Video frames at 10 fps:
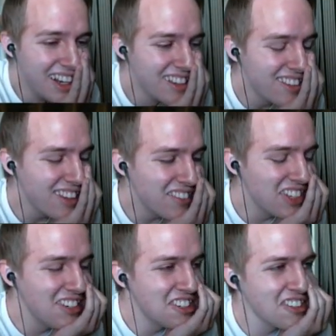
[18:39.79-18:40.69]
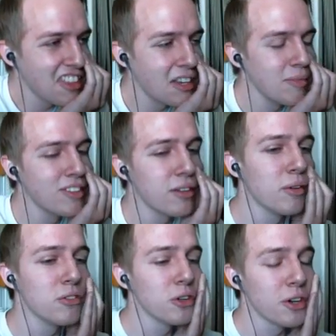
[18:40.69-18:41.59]
Stephen, you should lend me some
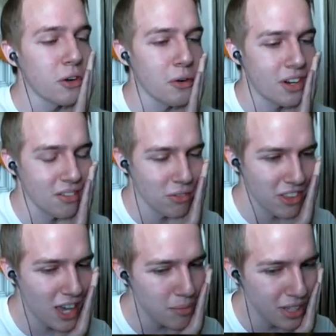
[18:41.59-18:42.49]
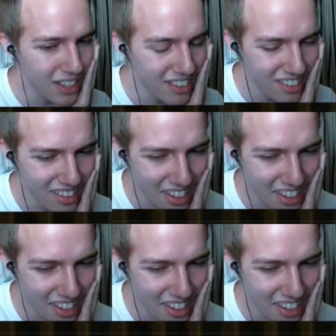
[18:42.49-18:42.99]
of your recording for that, please.